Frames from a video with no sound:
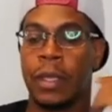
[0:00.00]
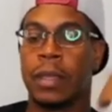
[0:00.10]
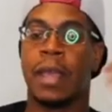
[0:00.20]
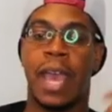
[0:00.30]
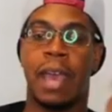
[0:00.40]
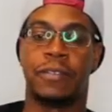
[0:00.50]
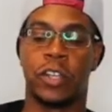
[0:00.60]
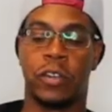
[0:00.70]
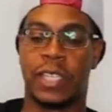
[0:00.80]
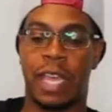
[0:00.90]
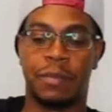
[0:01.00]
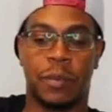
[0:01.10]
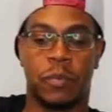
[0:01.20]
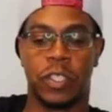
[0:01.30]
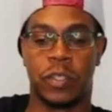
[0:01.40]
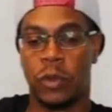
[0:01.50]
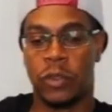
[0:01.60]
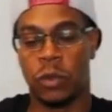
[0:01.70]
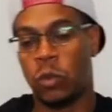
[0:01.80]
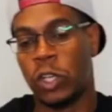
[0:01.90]
have certain types of principles
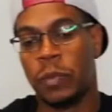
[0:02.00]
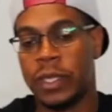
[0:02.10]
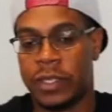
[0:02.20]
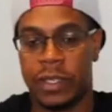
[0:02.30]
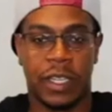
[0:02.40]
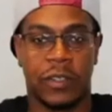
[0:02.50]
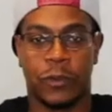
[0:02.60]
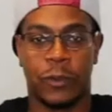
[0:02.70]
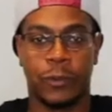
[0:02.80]
and will be successful?